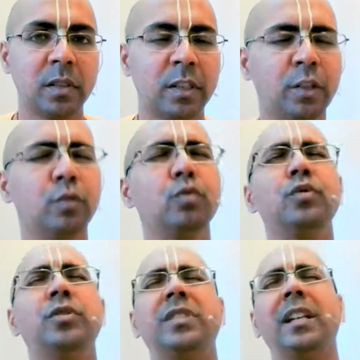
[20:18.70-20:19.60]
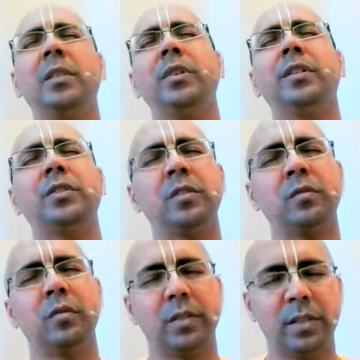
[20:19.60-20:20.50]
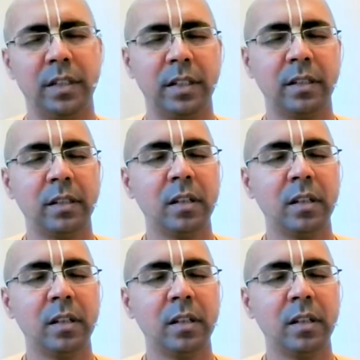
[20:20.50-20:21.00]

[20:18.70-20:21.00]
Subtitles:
Huge celebration was there.